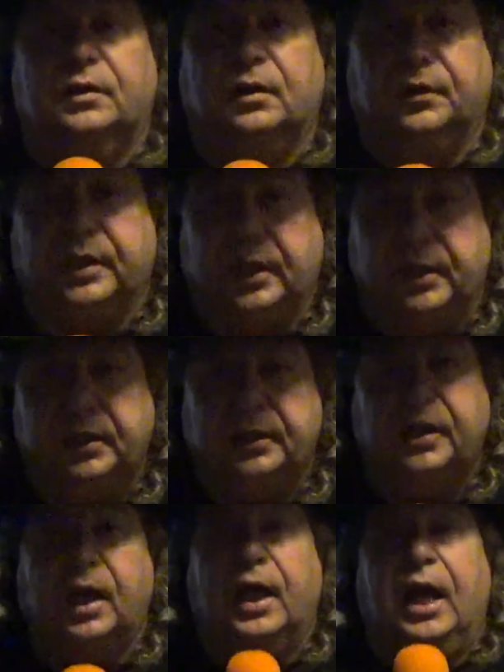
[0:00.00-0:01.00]
Okay?
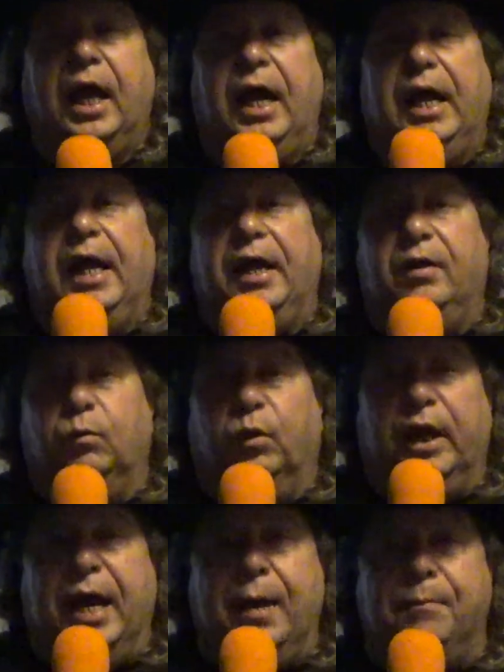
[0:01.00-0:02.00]
And what
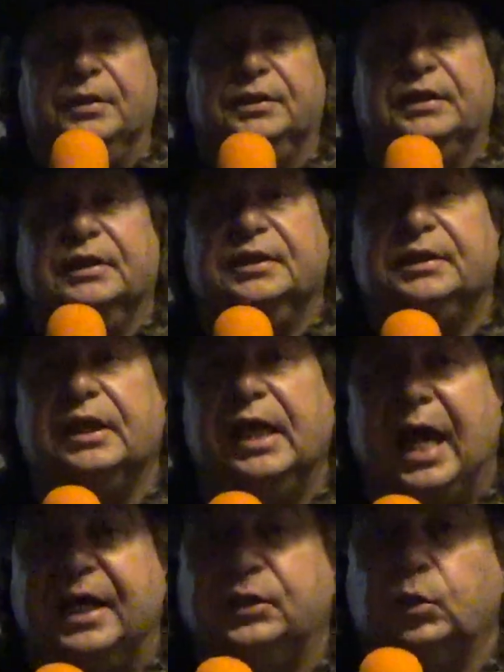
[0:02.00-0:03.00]
happens is, as